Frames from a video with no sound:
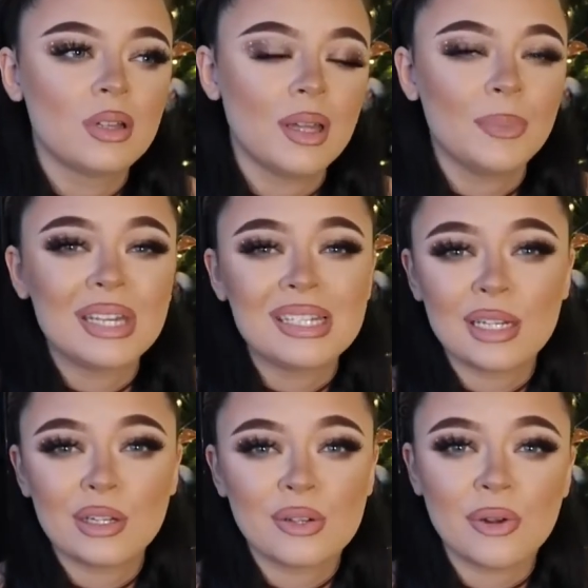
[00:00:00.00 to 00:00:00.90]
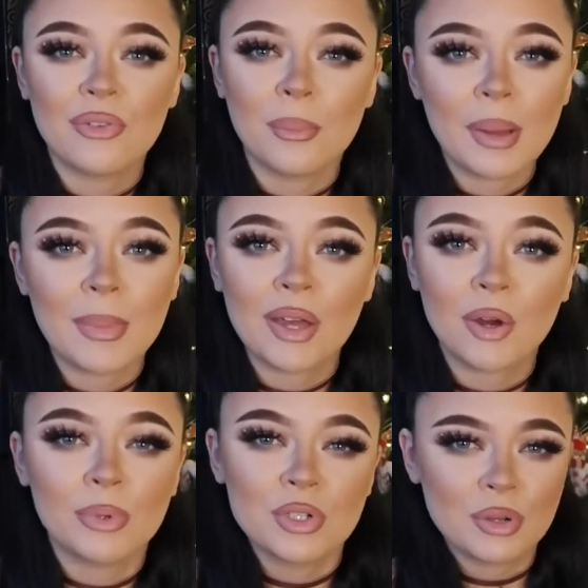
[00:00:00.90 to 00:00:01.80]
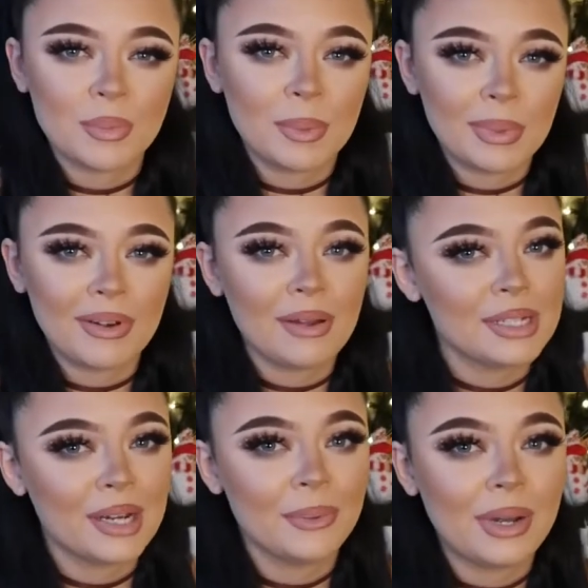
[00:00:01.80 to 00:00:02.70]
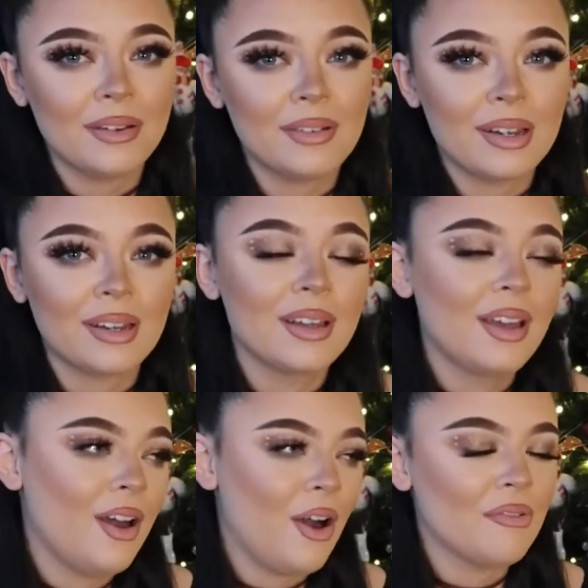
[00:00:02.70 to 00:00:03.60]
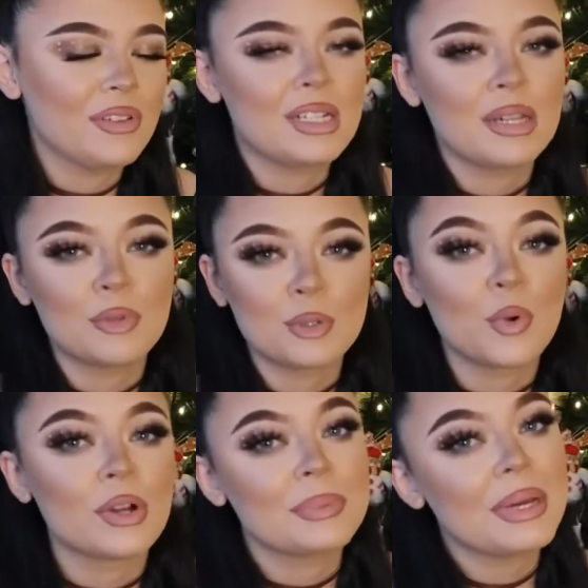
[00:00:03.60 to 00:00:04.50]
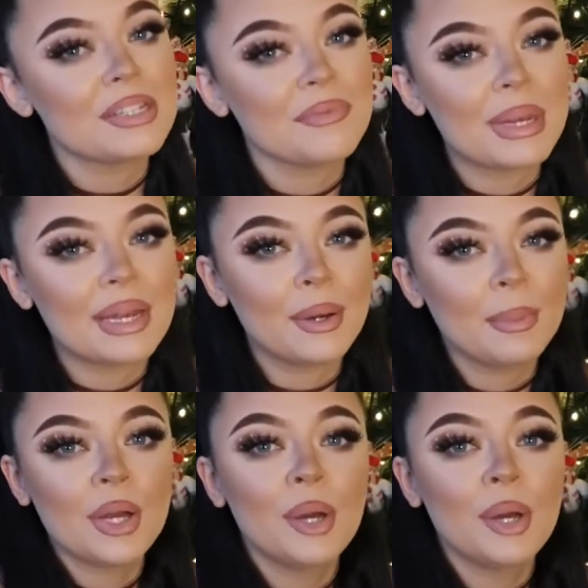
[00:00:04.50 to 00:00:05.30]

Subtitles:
it'd be easy to do it for my makeup, but some people are out there wearing obviously much more expensive makeup.